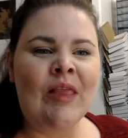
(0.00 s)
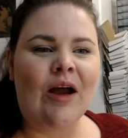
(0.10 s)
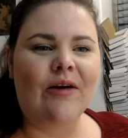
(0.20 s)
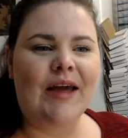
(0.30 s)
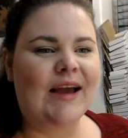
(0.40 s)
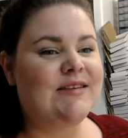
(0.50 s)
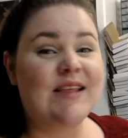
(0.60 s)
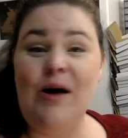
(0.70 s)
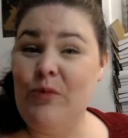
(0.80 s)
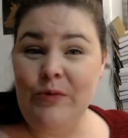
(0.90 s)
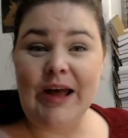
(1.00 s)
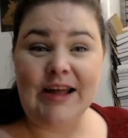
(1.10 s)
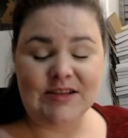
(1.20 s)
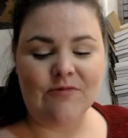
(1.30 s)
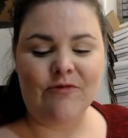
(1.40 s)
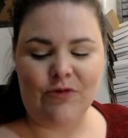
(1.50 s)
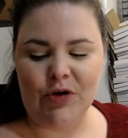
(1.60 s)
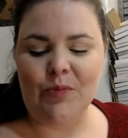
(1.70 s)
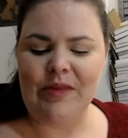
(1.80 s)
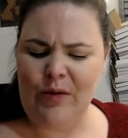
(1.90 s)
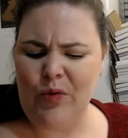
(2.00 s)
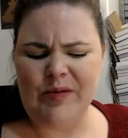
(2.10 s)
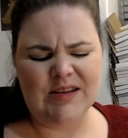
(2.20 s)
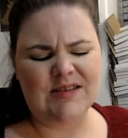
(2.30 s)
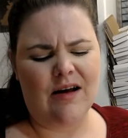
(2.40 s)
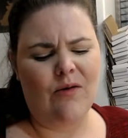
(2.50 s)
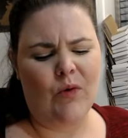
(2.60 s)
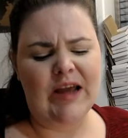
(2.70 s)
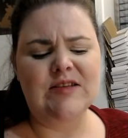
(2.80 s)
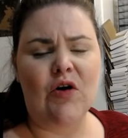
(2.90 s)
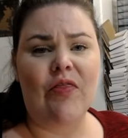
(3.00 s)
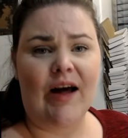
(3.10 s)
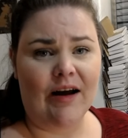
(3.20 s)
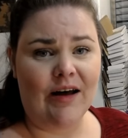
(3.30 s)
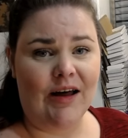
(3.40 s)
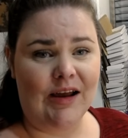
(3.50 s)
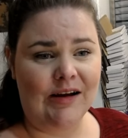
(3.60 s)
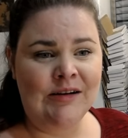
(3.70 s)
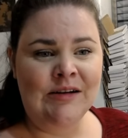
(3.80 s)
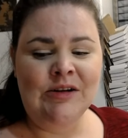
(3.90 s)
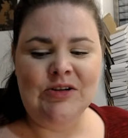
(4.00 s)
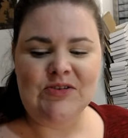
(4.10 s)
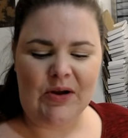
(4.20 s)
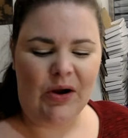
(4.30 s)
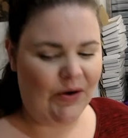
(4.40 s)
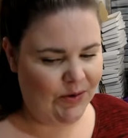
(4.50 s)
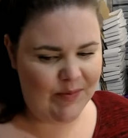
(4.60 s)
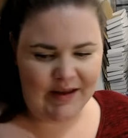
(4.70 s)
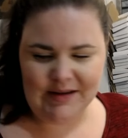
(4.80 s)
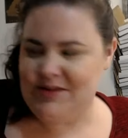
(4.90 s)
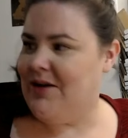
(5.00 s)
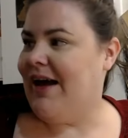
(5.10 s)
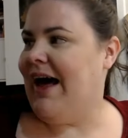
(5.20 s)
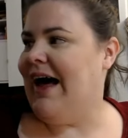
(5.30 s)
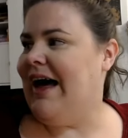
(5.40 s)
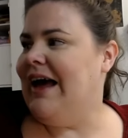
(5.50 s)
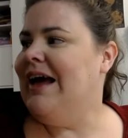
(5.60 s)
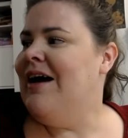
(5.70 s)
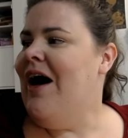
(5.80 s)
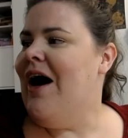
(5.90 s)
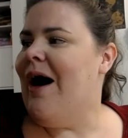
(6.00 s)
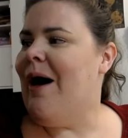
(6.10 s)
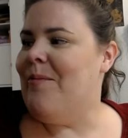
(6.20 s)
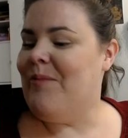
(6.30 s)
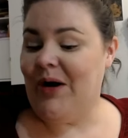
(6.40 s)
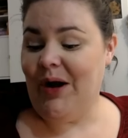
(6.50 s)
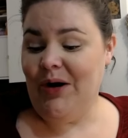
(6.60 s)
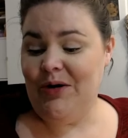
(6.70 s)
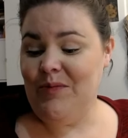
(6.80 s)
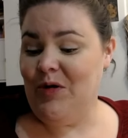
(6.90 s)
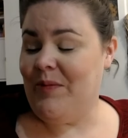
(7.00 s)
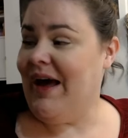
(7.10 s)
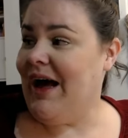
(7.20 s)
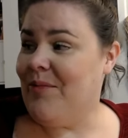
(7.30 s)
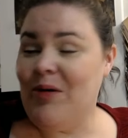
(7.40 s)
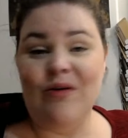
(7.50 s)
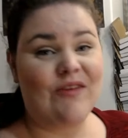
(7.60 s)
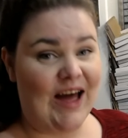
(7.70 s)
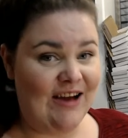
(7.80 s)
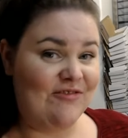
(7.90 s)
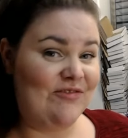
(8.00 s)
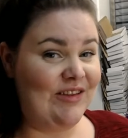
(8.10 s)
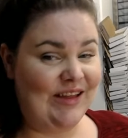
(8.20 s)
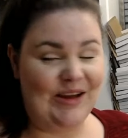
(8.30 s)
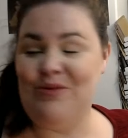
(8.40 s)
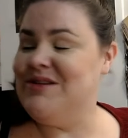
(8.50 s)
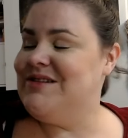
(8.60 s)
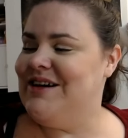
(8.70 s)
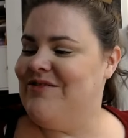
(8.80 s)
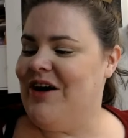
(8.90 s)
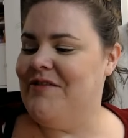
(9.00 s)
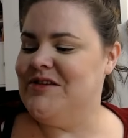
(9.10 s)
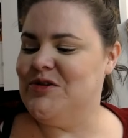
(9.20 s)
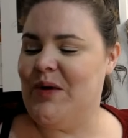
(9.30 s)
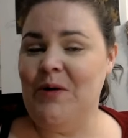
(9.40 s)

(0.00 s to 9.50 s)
Okay, so that will get done for you, but there will be a slight weight on that colour. So I hope that's okay, but I hope you'll be happy with everything once it arrives as well.